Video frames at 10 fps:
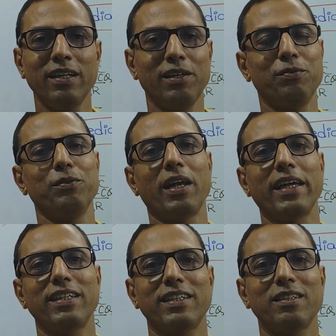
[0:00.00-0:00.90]
If you
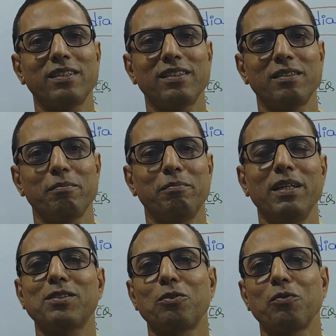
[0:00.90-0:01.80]
liked it,
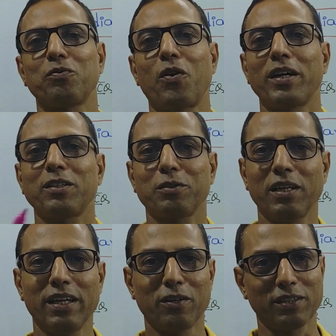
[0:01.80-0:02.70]
please don't forget to
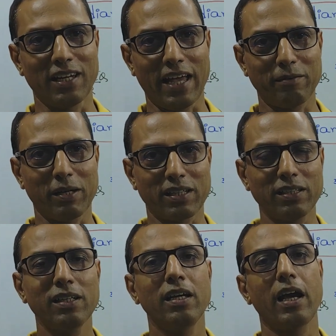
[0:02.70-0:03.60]
click on the like
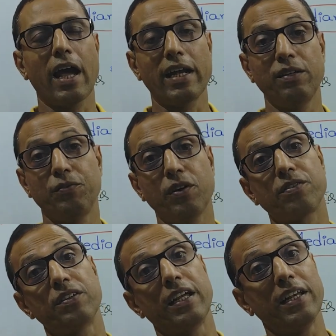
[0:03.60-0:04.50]
button. And if you
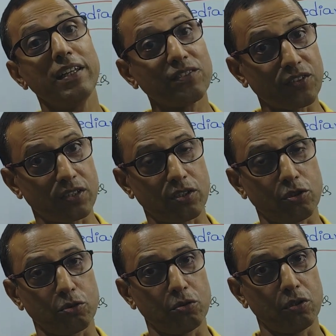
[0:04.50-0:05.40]
are really
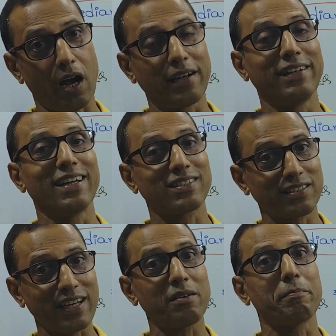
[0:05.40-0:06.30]
interested to
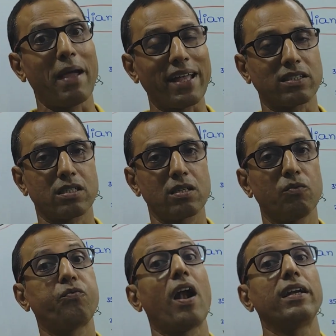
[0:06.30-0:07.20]
understand
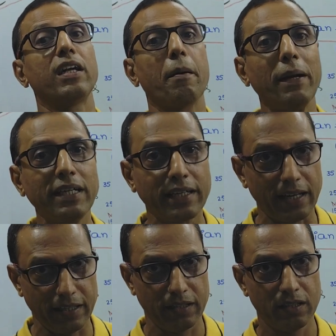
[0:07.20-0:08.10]
maths
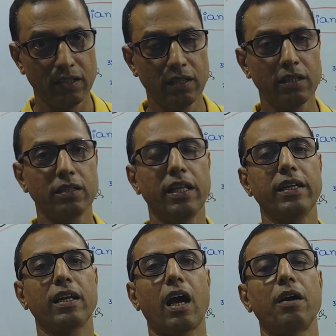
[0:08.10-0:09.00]
fundamentally,
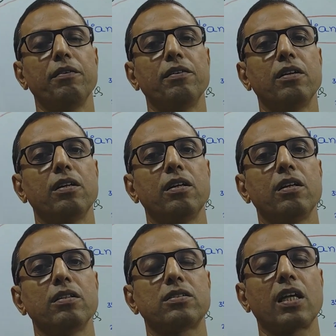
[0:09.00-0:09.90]
then I will
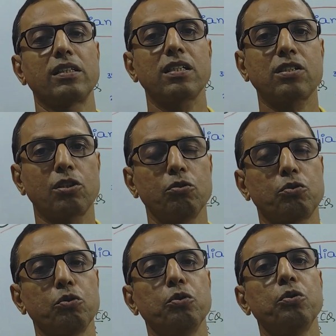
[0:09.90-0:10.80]
suggest
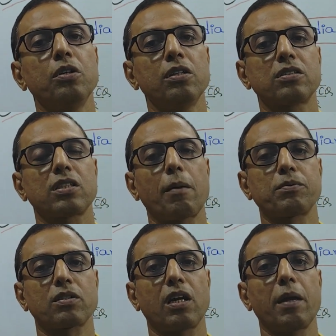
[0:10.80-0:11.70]
you to
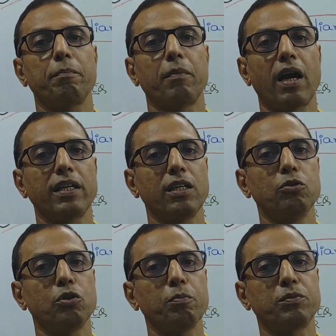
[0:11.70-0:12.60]
subscribe my
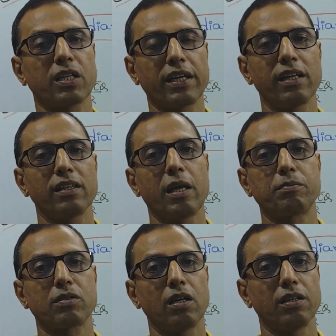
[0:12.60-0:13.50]
YouTube channel,
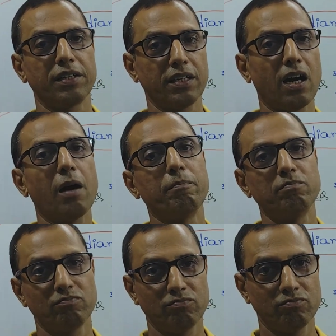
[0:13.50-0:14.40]
Dev's Learning Hub.